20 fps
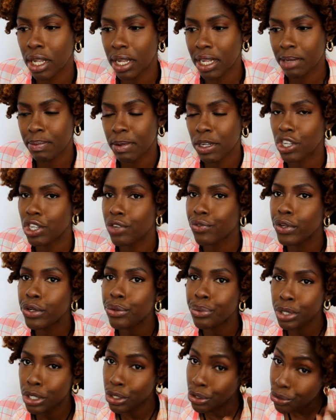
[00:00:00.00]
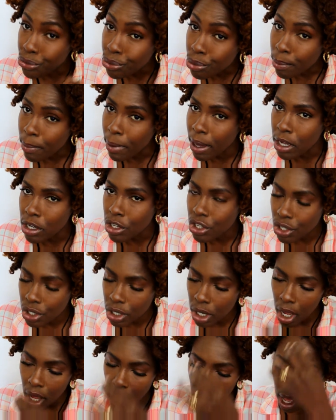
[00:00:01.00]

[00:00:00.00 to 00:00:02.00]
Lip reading: especially if you do it too much.